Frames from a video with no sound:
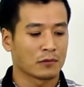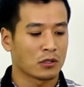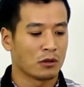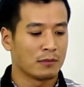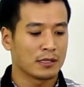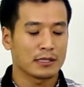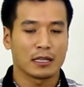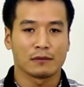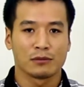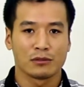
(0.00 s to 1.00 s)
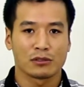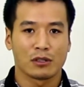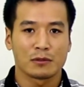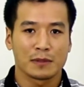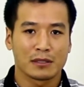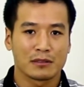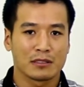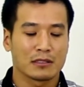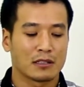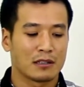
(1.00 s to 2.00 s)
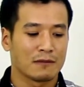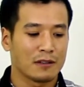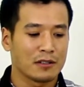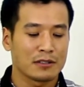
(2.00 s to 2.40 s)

commas and full stops, because these are very